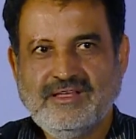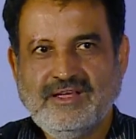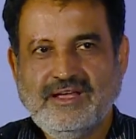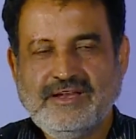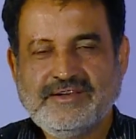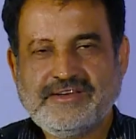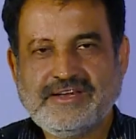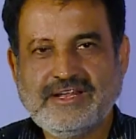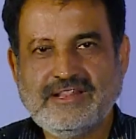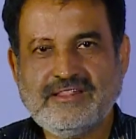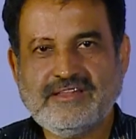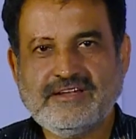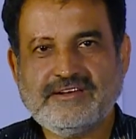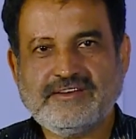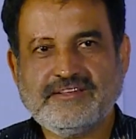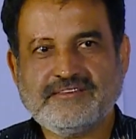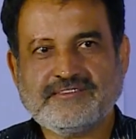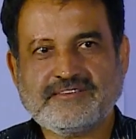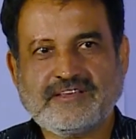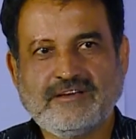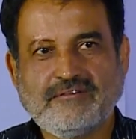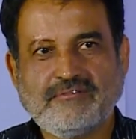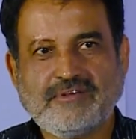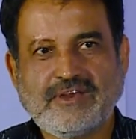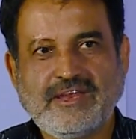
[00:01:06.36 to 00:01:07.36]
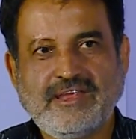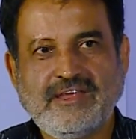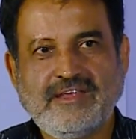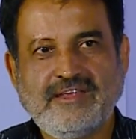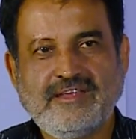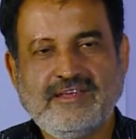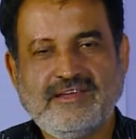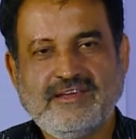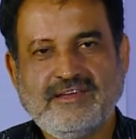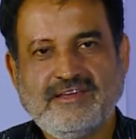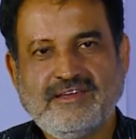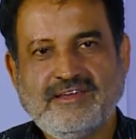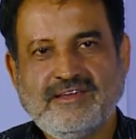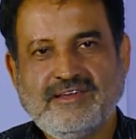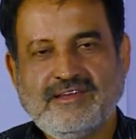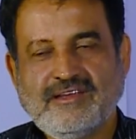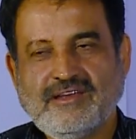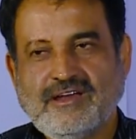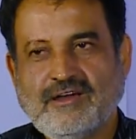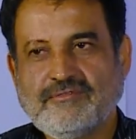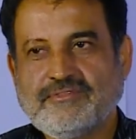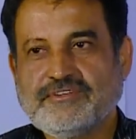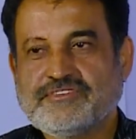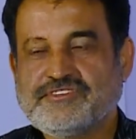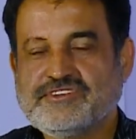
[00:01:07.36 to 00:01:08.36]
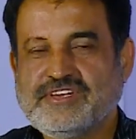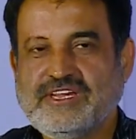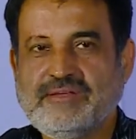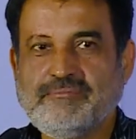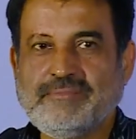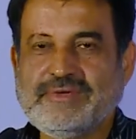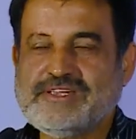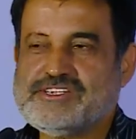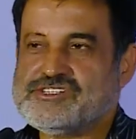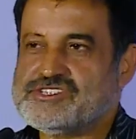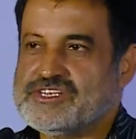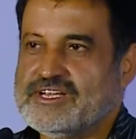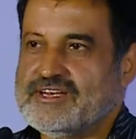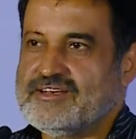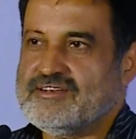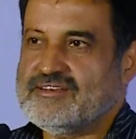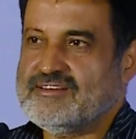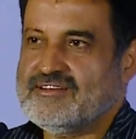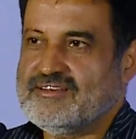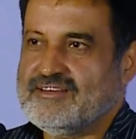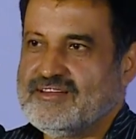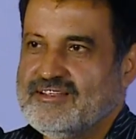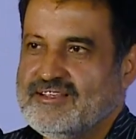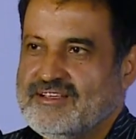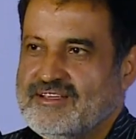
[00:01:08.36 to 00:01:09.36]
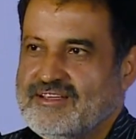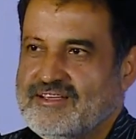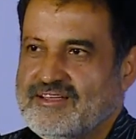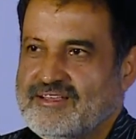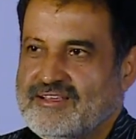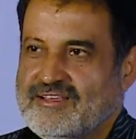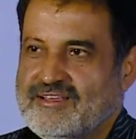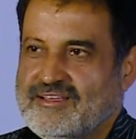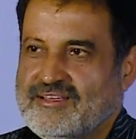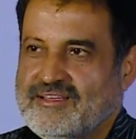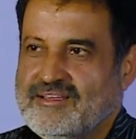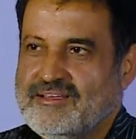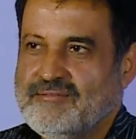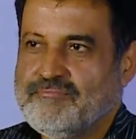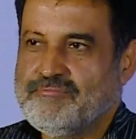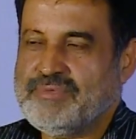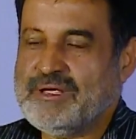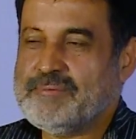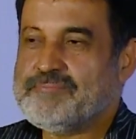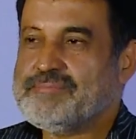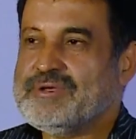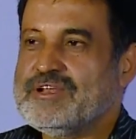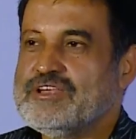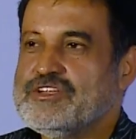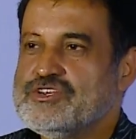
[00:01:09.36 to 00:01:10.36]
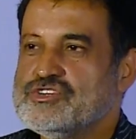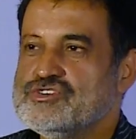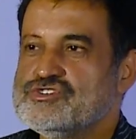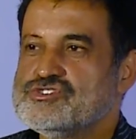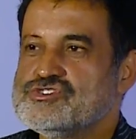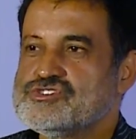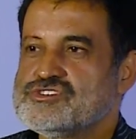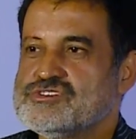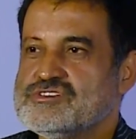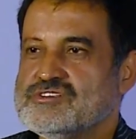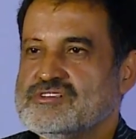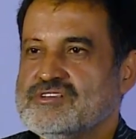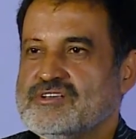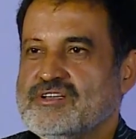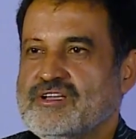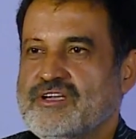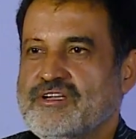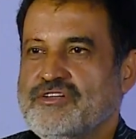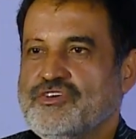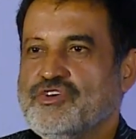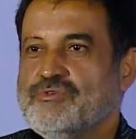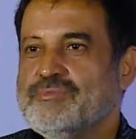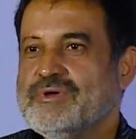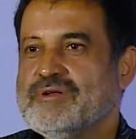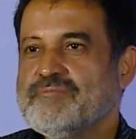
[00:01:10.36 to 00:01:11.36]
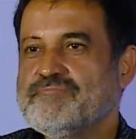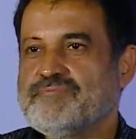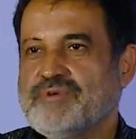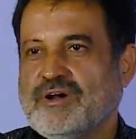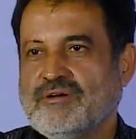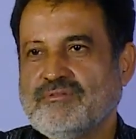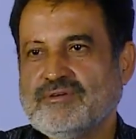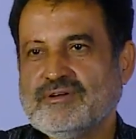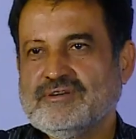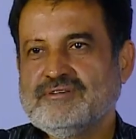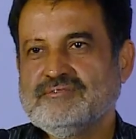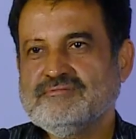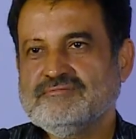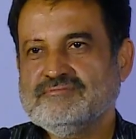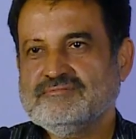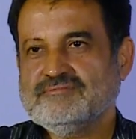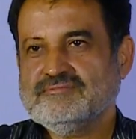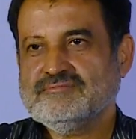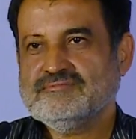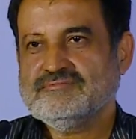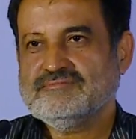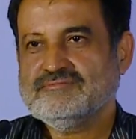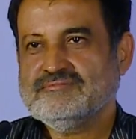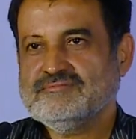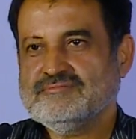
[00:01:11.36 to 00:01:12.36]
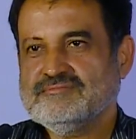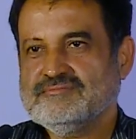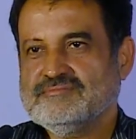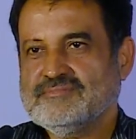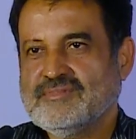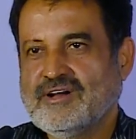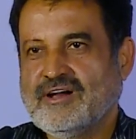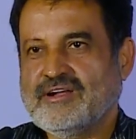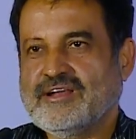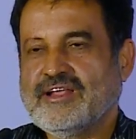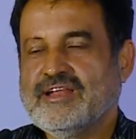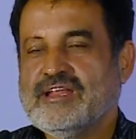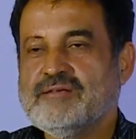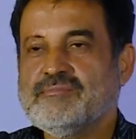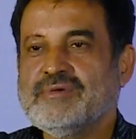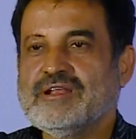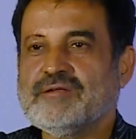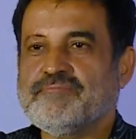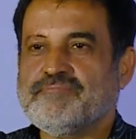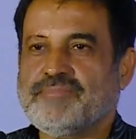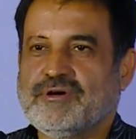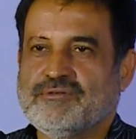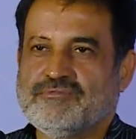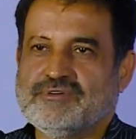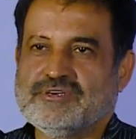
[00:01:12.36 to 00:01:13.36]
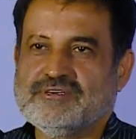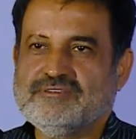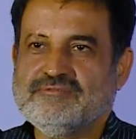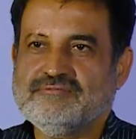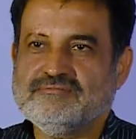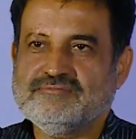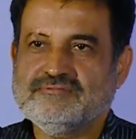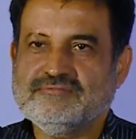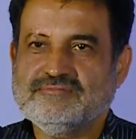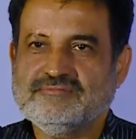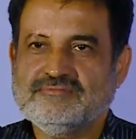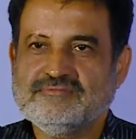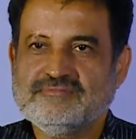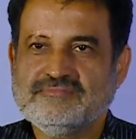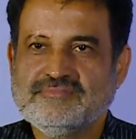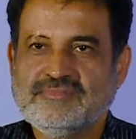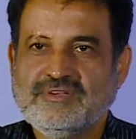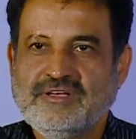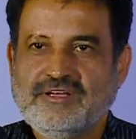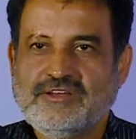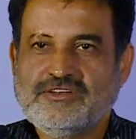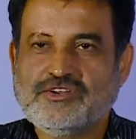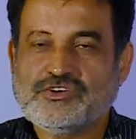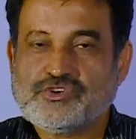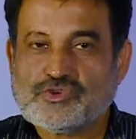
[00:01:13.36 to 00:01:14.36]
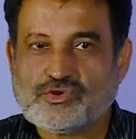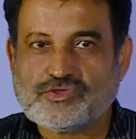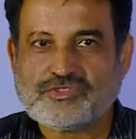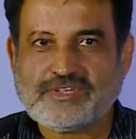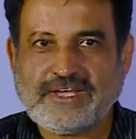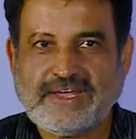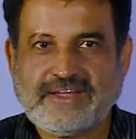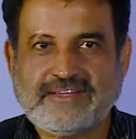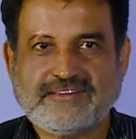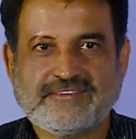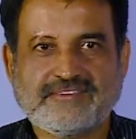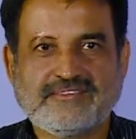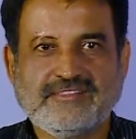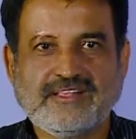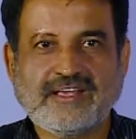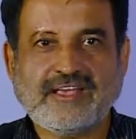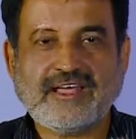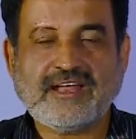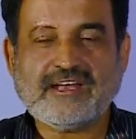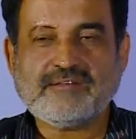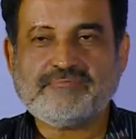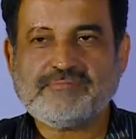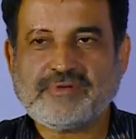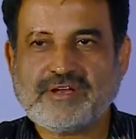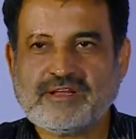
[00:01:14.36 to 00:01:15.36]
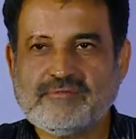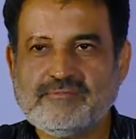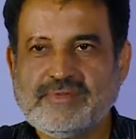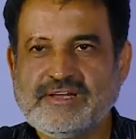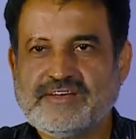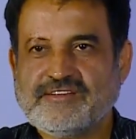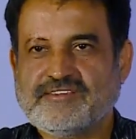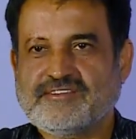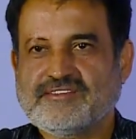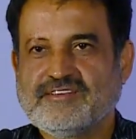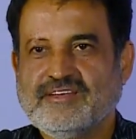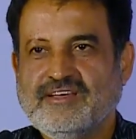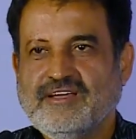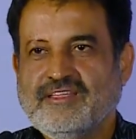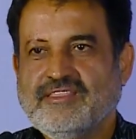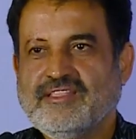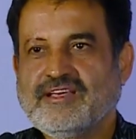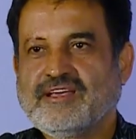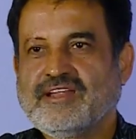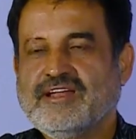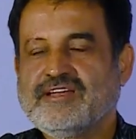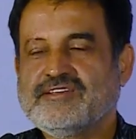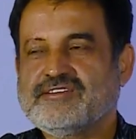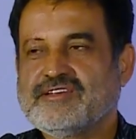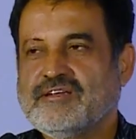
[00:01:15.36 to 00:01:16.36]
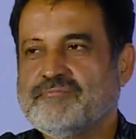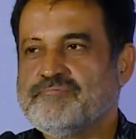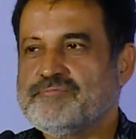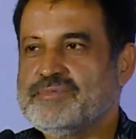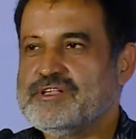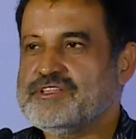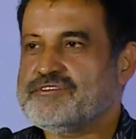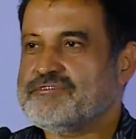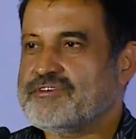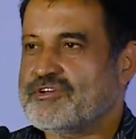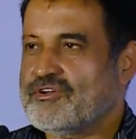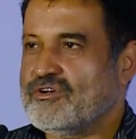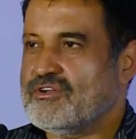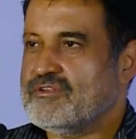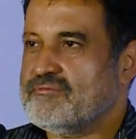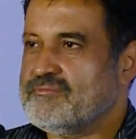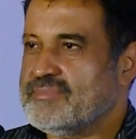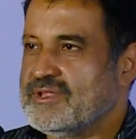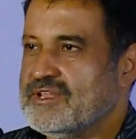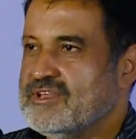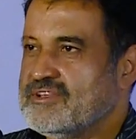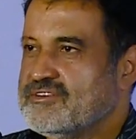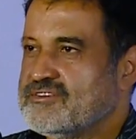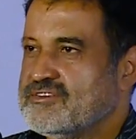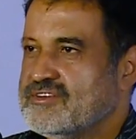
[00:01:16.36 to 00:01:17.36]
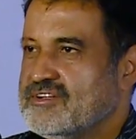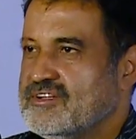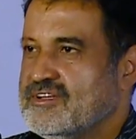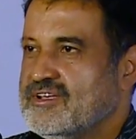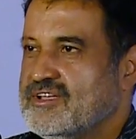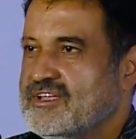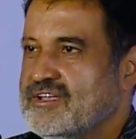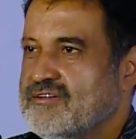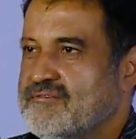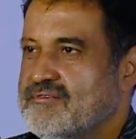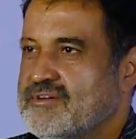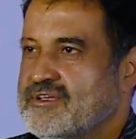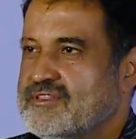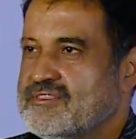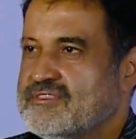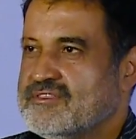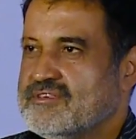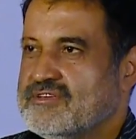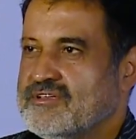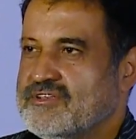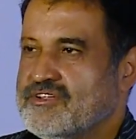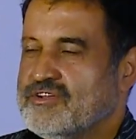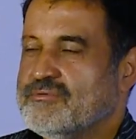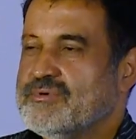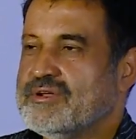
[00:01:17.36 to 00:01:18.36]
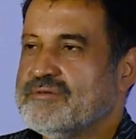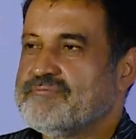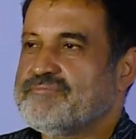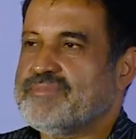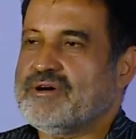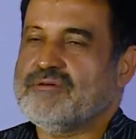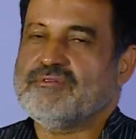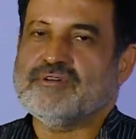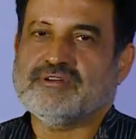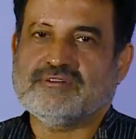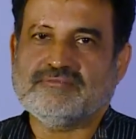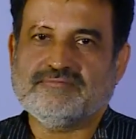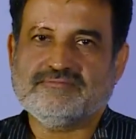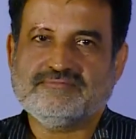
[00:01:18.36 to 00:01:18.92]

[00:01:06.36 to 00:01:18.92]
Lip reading: Till the discovery of the steam engine, people use human power or animal power to do things. The great pyramids, the great temples were all built with human power.